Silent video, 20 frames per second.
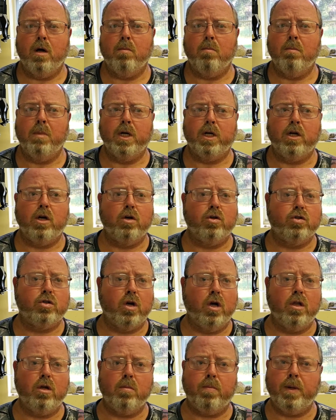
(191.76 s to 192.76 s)
but there's
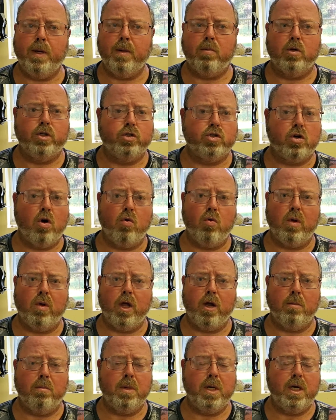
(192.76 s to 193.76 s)
other people in zone
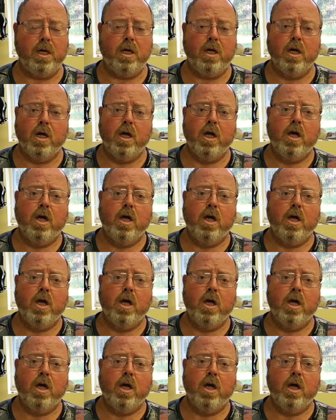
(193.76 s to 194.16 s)
8B